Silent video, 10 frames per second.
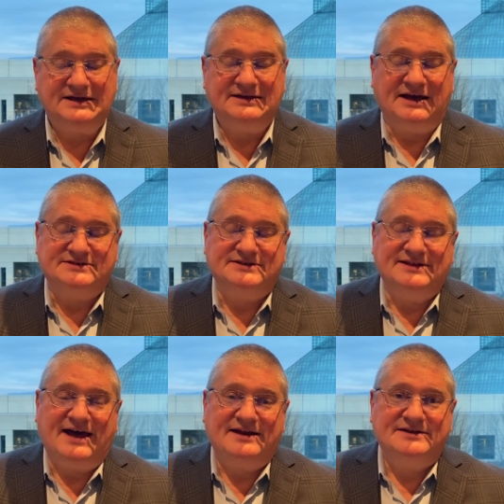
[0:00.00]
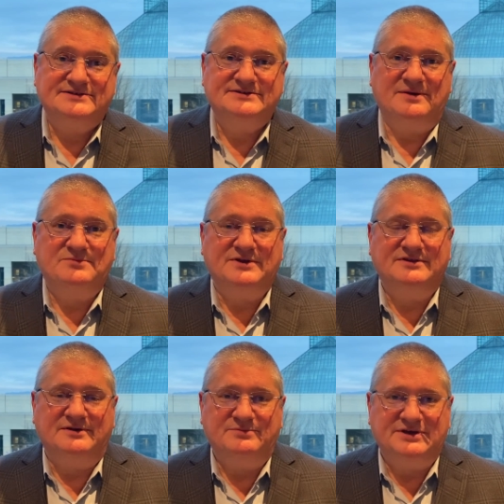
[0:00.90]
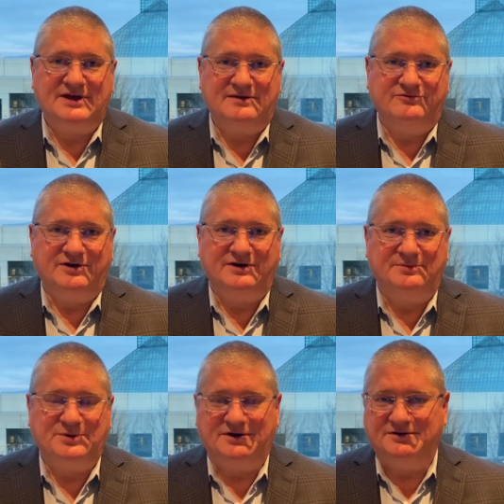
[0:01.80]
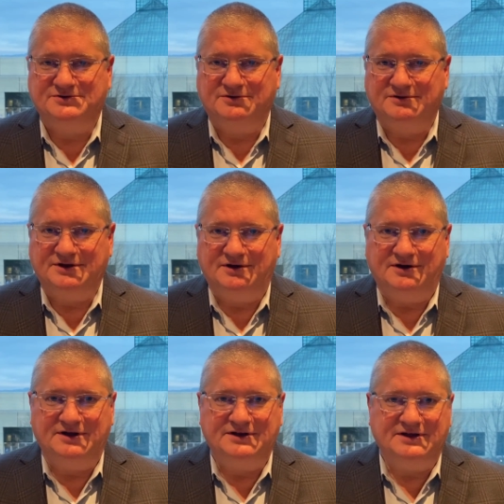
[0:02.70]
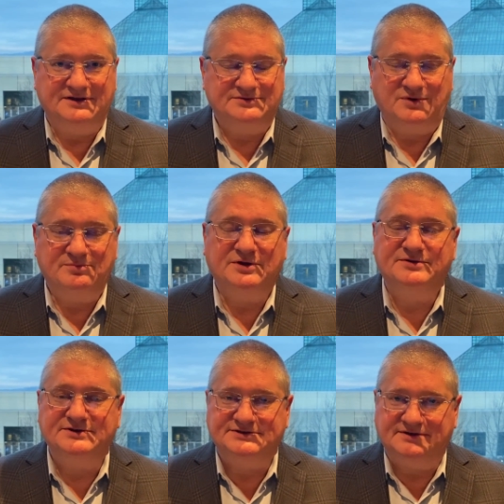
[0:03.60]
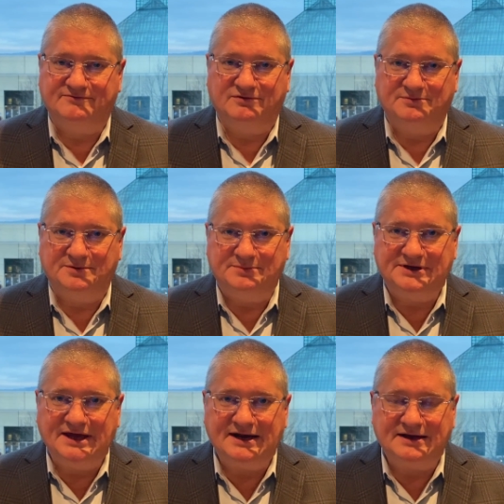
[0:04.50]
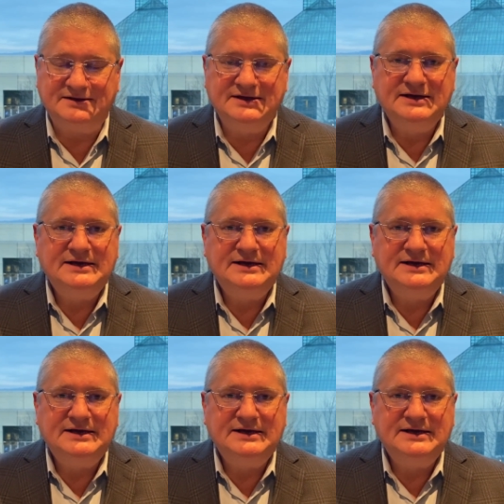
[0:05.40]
Yes, and that is something that became very apparent early on, and that we built this in from the beginning,